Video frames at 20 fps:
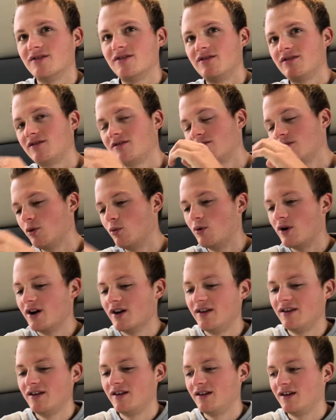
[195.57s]
Because
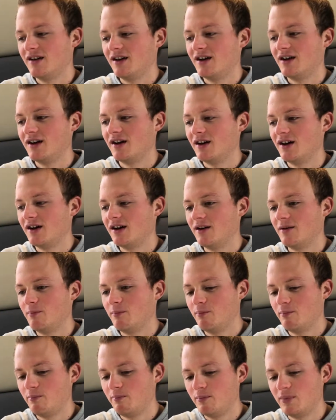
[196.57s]
someone
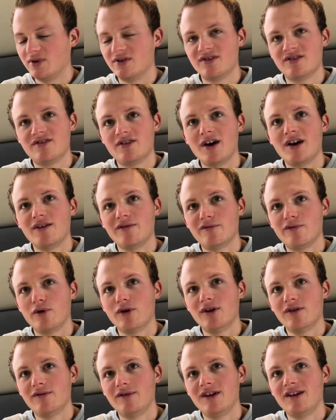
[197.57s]
put the sign in
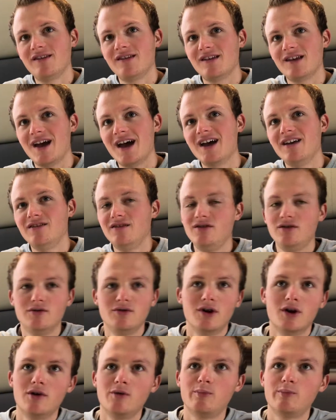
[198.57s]
front of it, and
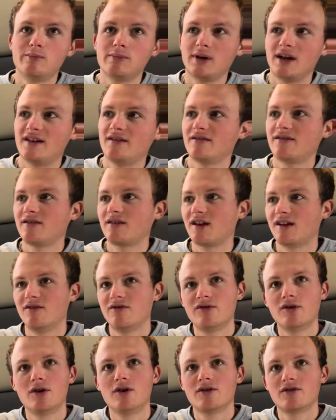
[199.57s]
you know plants
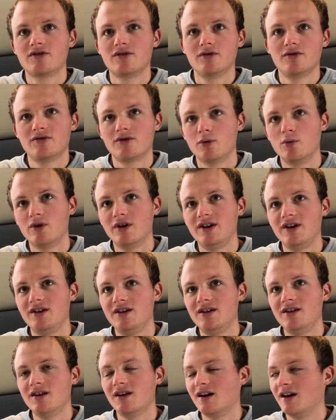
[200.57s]
can talk, so
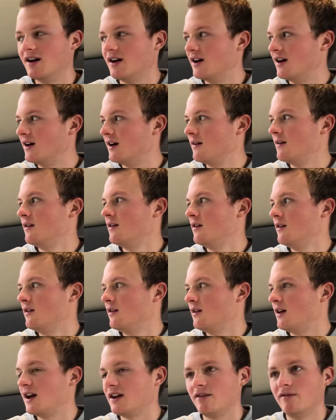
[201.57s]
somebody
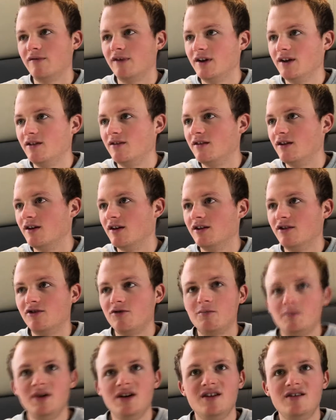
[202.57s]
activated the
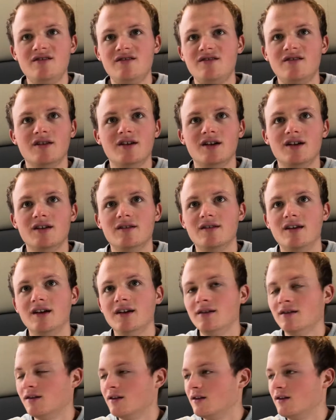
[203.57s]
speech thing.